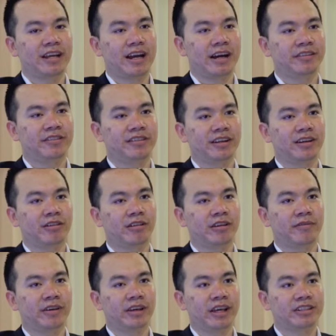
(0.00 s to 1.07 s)
the ASEAN
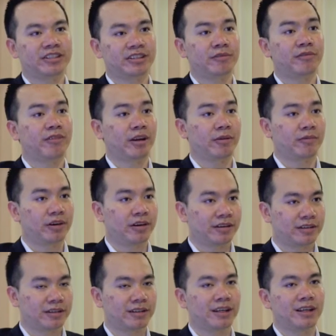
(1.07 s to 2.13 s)
Qualification
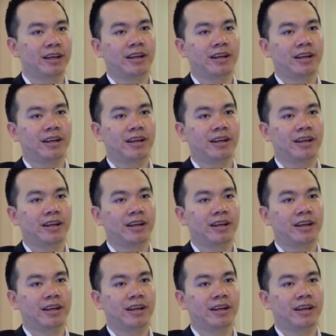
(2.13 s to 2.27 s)
Framework.